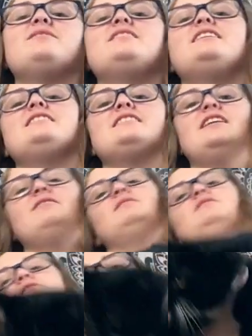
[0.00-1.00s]
please love
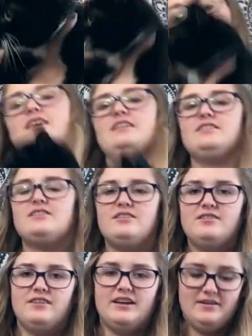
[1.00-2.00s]
me for 2 seconds.
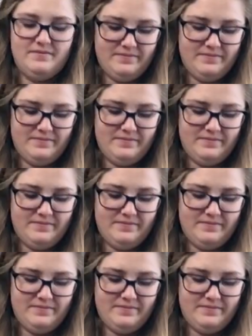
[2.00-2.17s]
Alright.